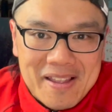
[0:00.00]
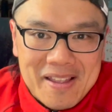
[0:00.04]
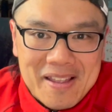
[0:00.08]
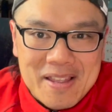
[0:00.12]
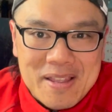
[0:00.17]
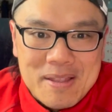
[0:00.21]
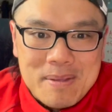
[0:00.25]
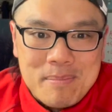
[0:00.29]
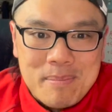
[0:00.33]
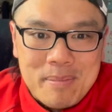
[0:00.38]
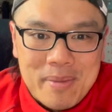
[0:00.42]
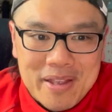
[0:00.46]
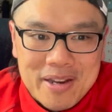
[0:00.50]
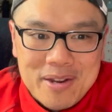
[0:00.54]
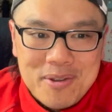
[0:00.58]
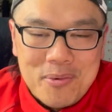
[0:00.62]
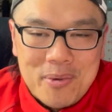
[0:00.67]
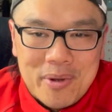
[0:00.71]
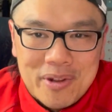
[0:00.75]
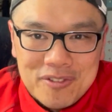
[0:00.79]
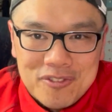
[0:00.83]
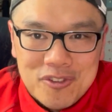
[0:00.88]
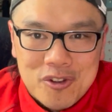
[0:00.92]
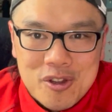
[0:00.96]
He made it
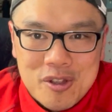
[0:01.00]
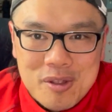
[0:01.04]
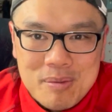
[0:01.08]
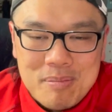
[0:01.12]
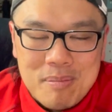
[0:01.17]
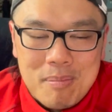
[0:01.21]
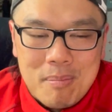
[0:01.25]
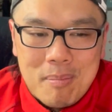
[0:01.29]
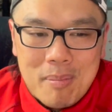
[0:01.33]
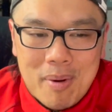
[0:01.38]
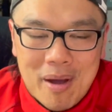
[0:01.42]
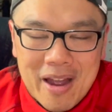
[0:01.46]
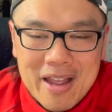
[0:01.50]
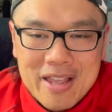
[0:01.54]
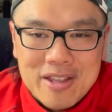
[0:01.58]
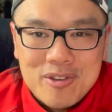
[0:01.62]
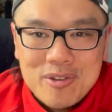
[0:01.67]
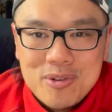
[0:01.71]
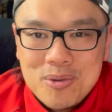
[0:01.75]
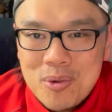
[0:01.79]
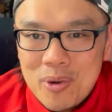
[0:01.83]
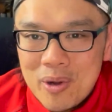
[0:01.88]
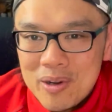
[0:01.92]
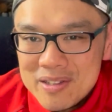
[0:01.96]
well for him. Buy
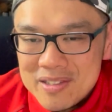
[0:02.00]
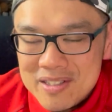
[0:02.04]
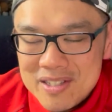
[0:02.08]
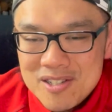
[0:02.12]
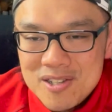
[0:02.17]
good quality